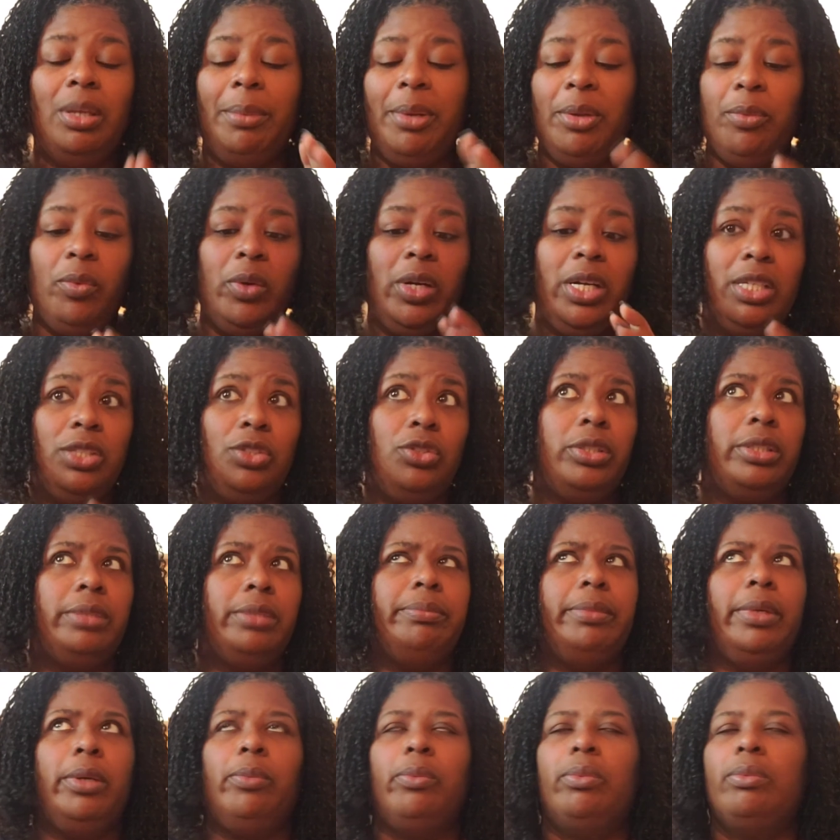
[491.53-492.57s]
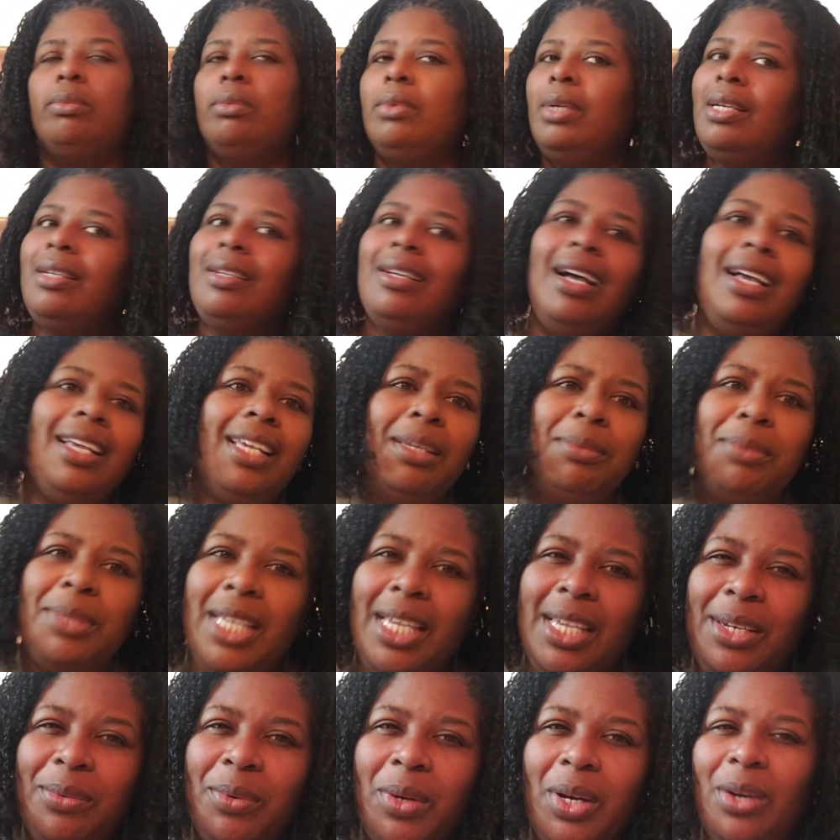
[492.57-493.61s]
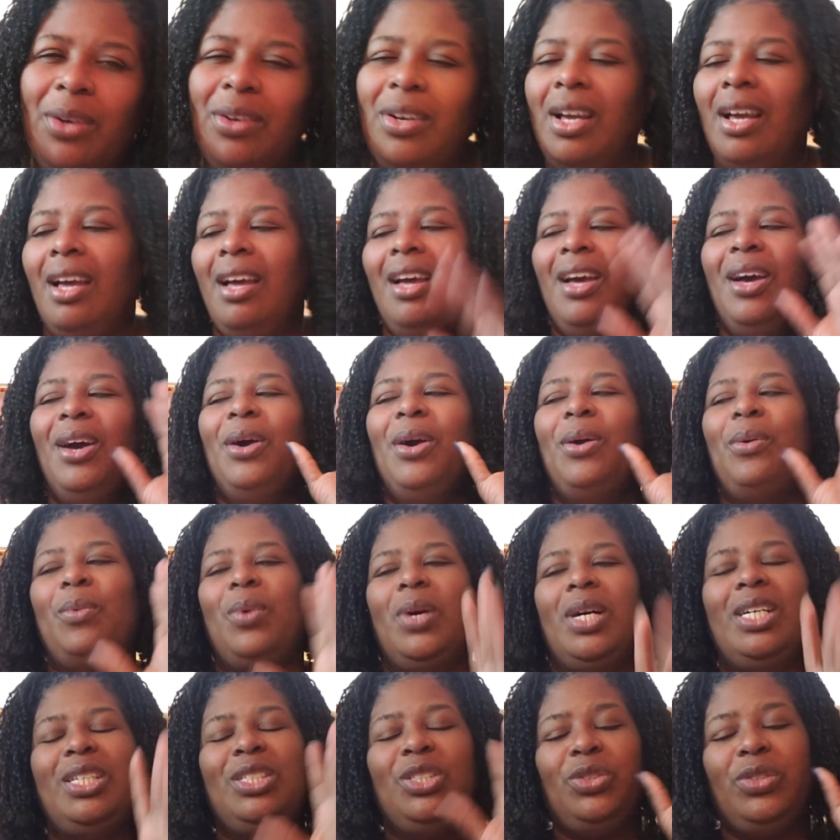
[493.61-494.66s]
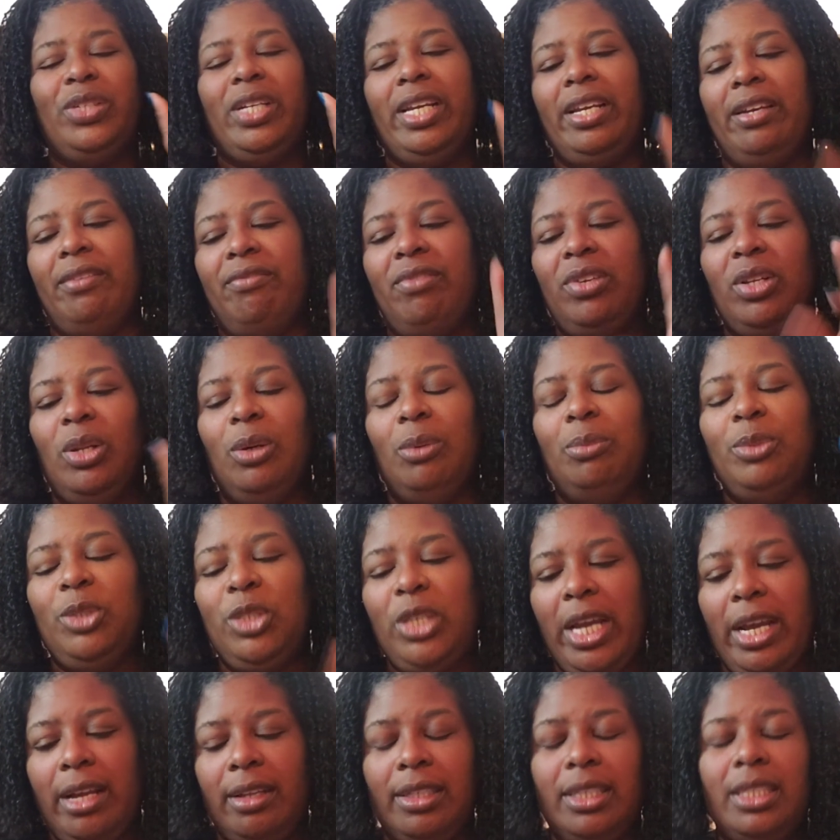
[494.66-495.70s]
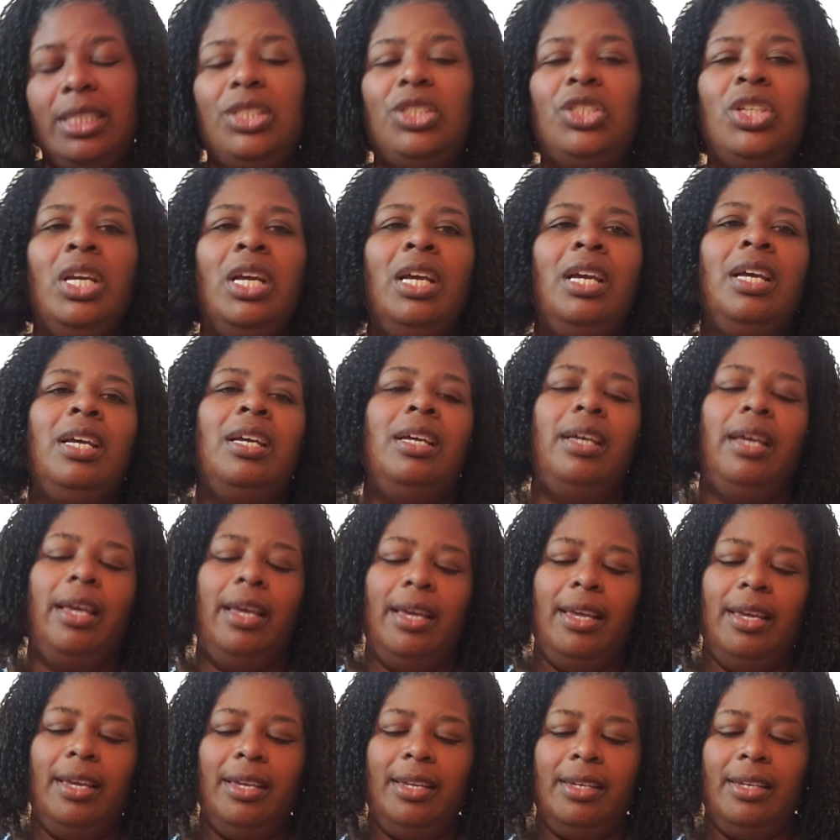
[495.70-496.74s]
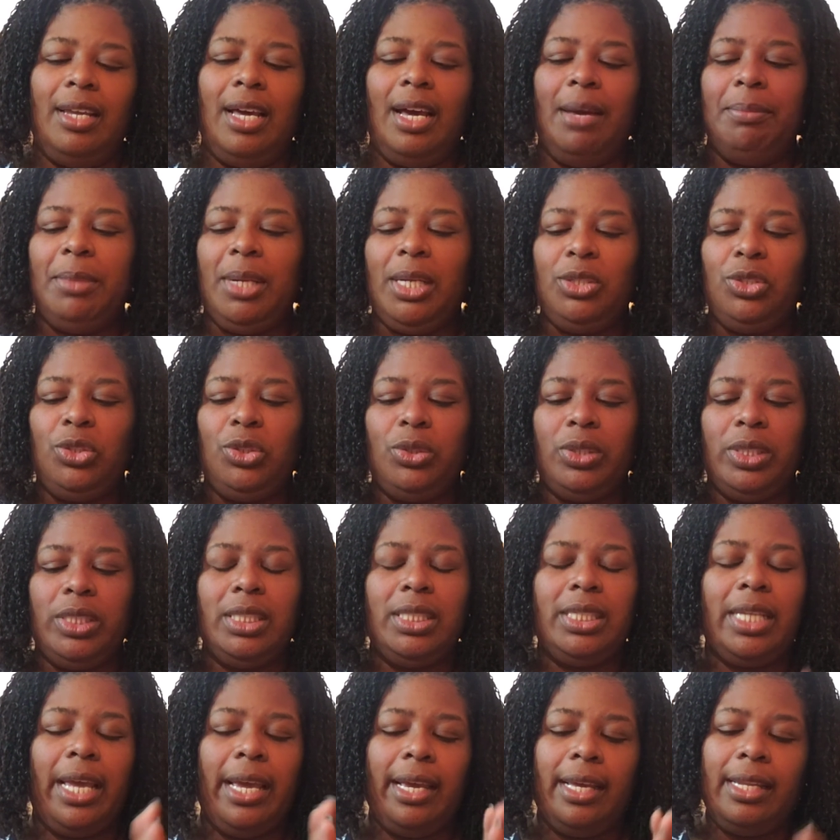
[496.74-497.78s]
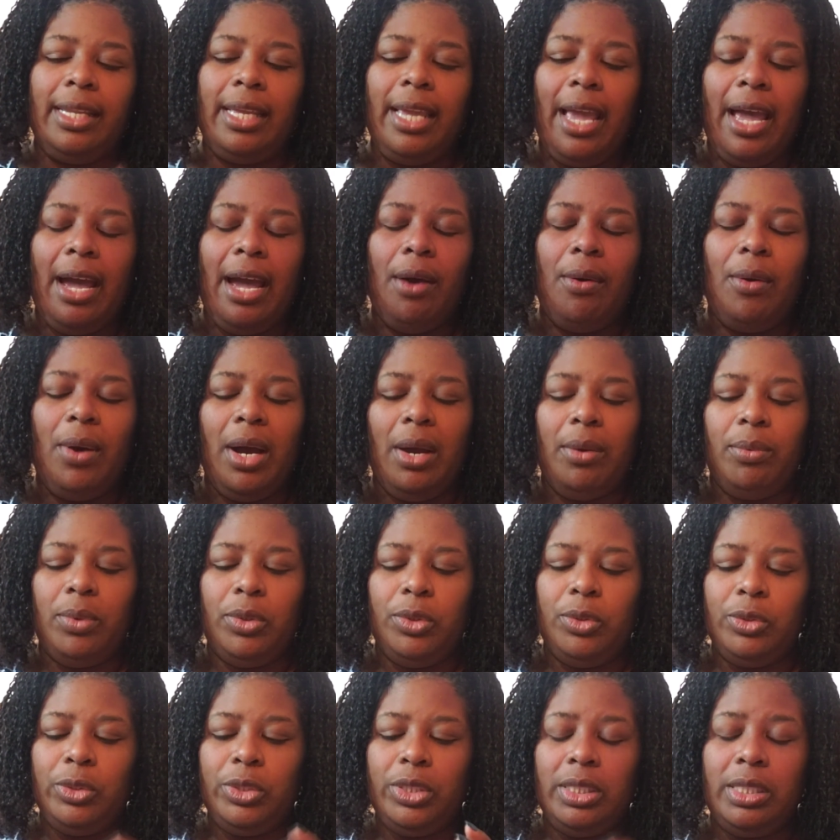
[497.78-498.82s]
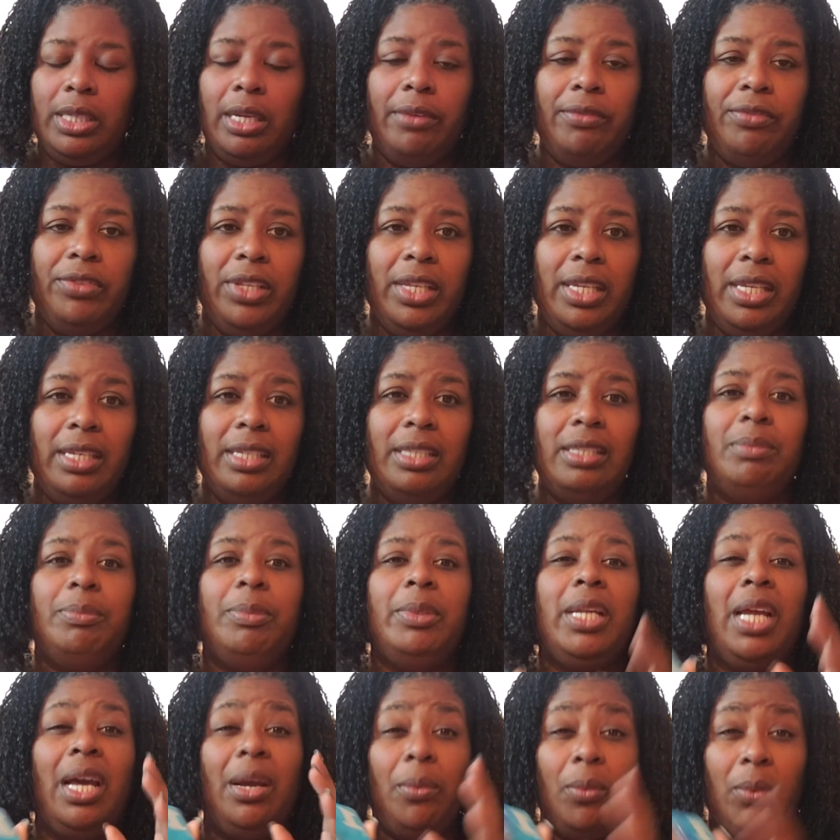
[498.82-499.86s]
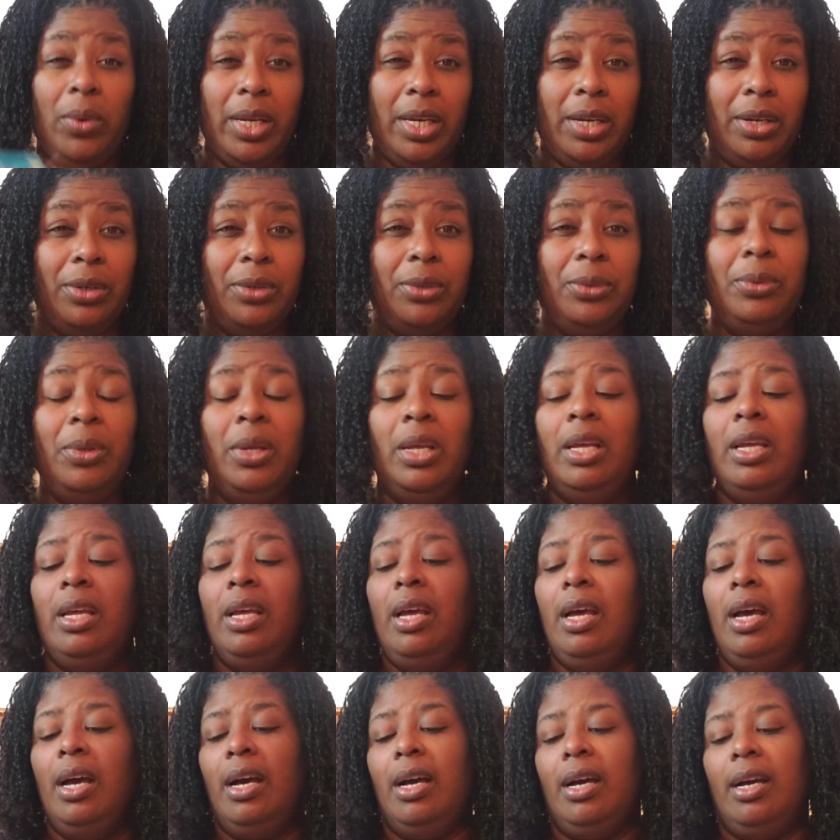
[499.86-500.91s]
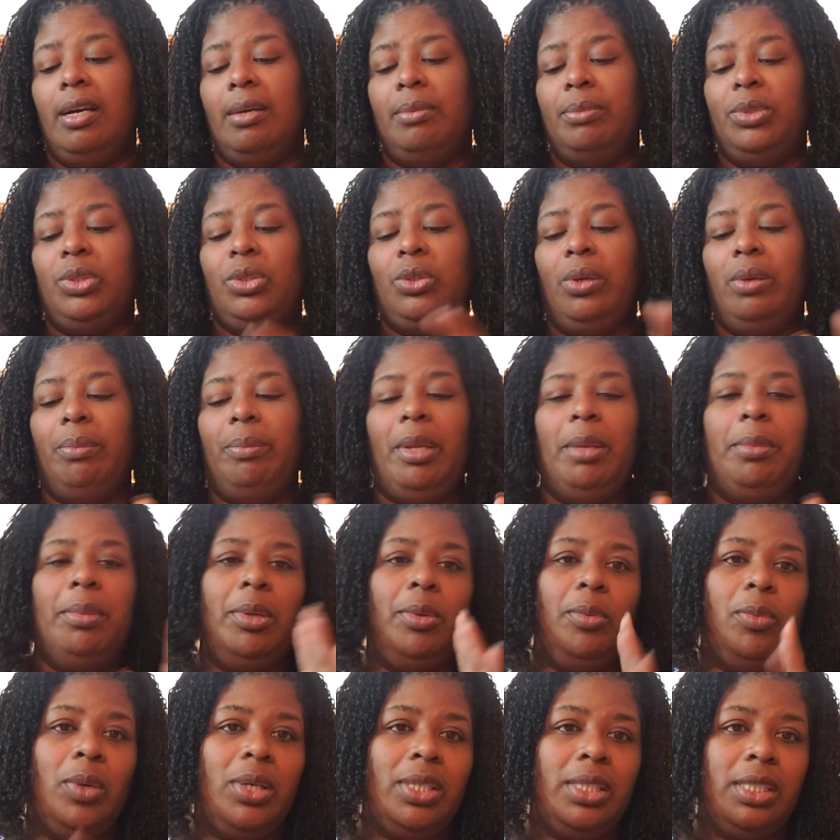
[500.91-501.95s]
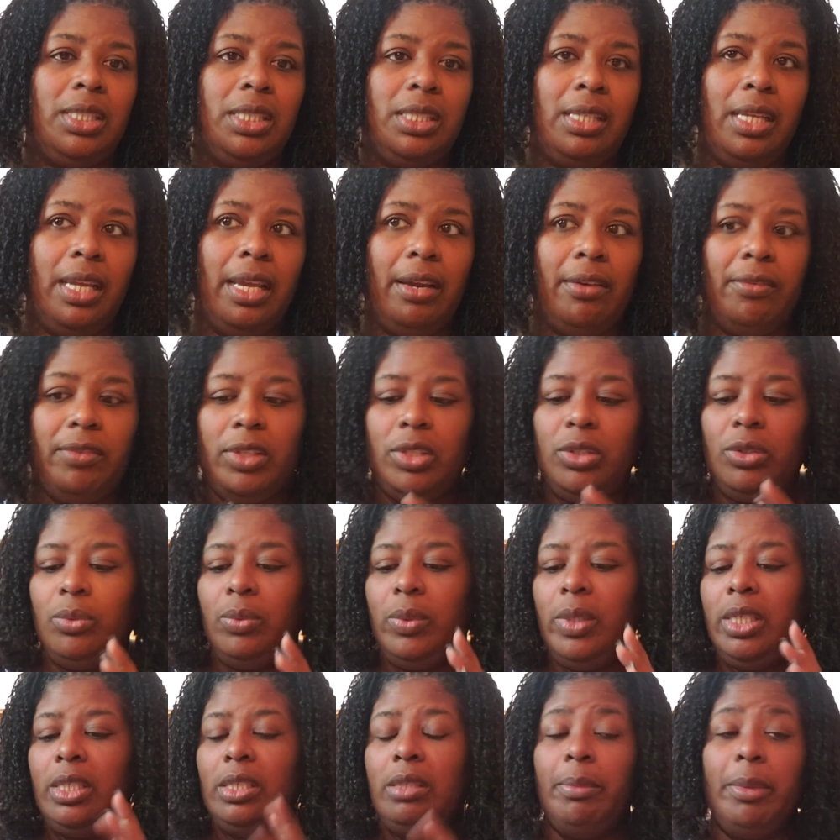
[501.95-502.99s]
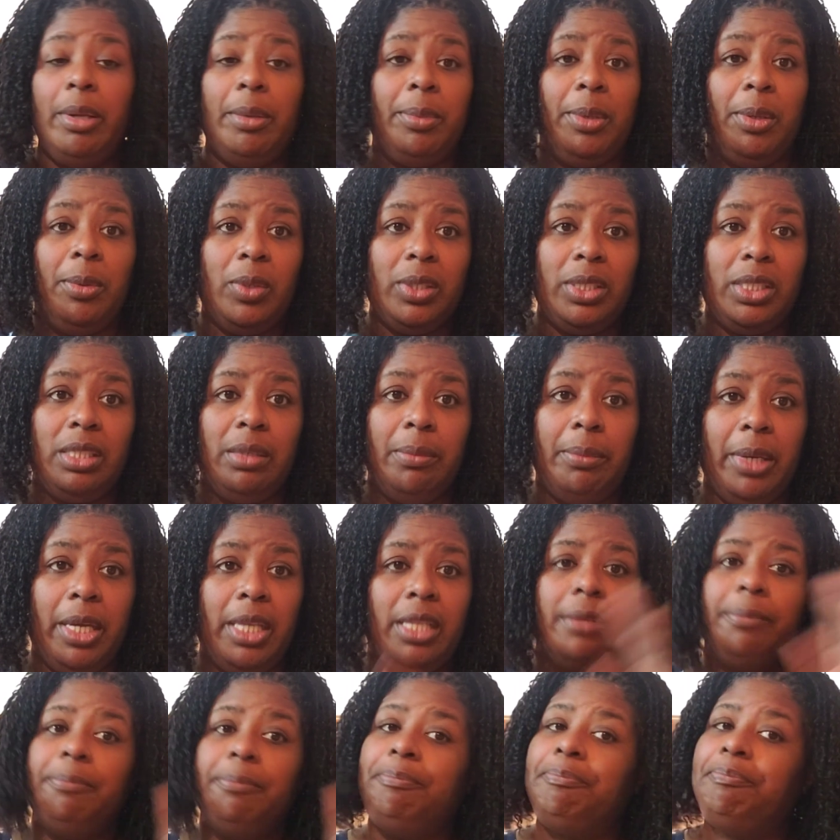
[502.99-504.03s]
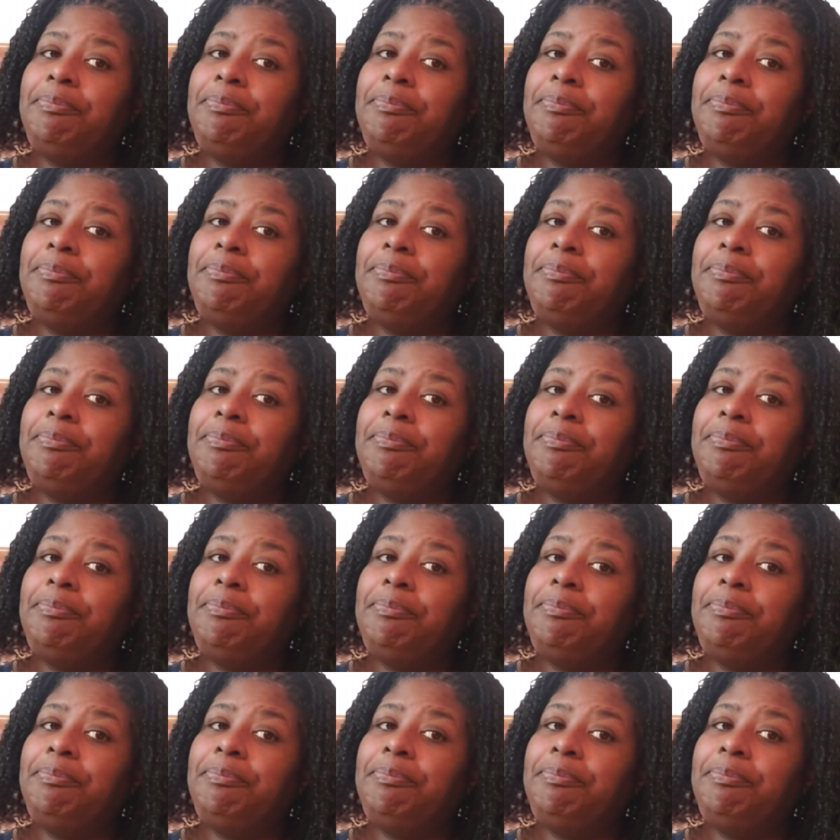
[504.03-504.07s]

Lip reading: 100, I keep saying it wrong, 100 envelope challenge. And I'm not sure exactly how I will stuff these, but I will. So it may be once every 2 weeks, maybe once a month.